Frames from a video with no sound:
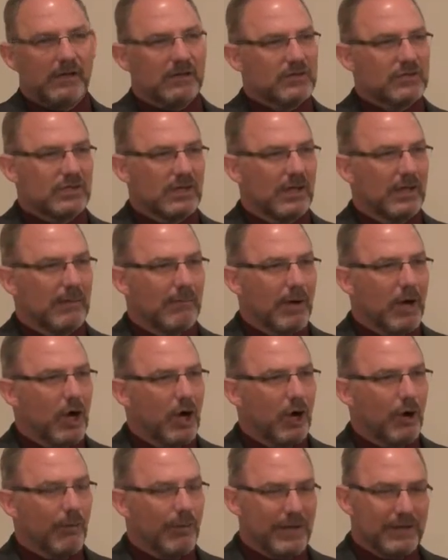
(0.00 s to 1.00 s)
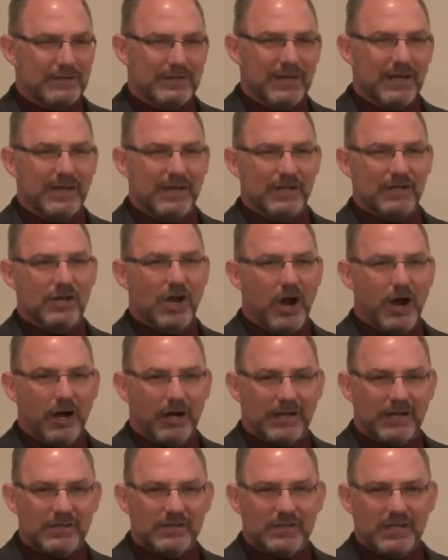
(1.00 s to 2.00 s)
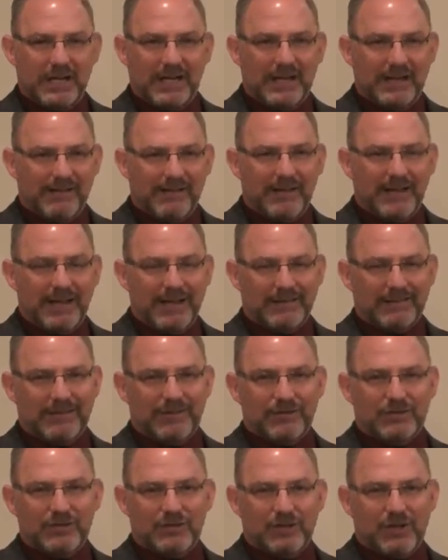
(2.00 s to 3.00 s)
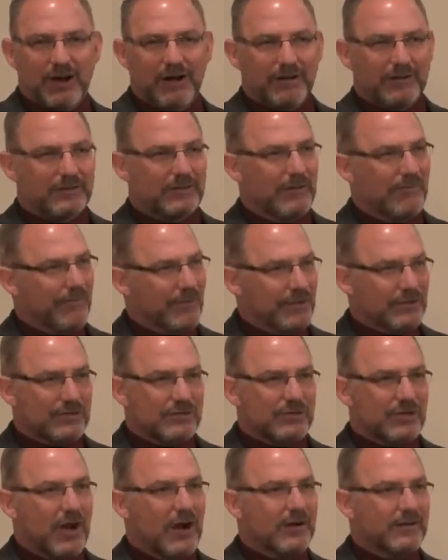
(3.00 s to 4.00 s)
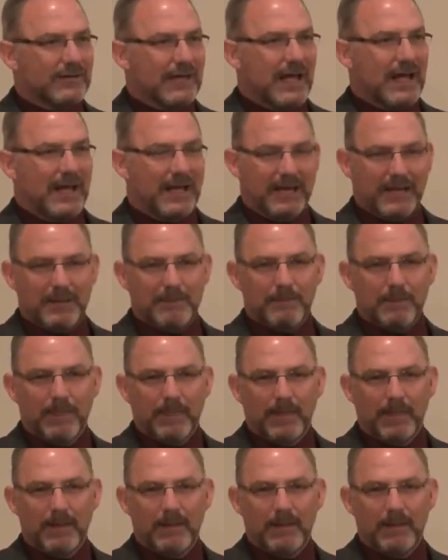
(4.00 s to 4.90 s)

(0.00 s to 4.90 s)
to send them home. It's getting dark. It's getting late. This is our, this is our time.